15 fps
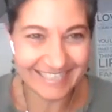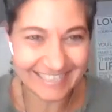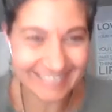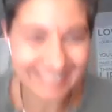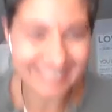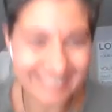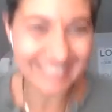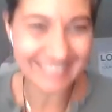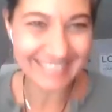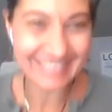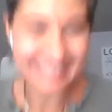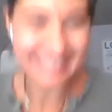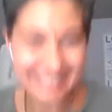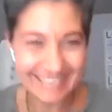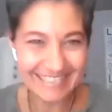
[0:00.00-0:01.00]

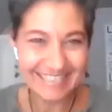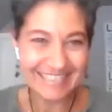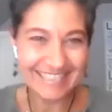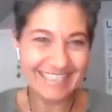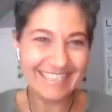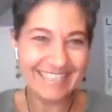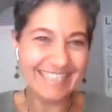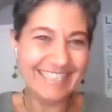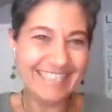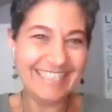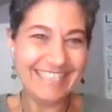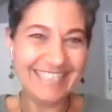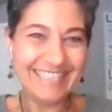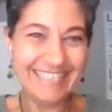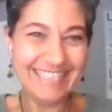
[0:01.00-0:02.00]

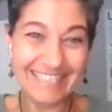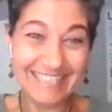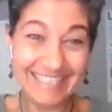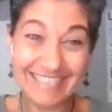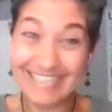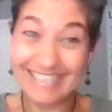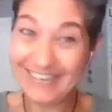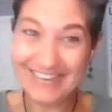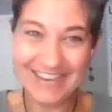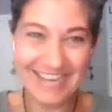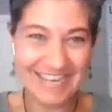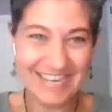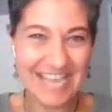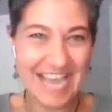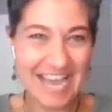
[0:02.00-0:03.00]

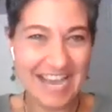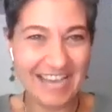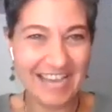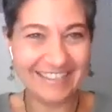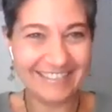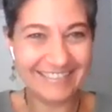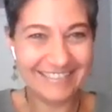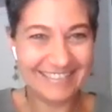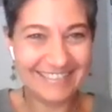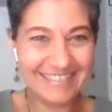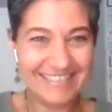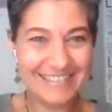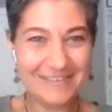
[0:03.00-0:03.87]
The person shown says nothing.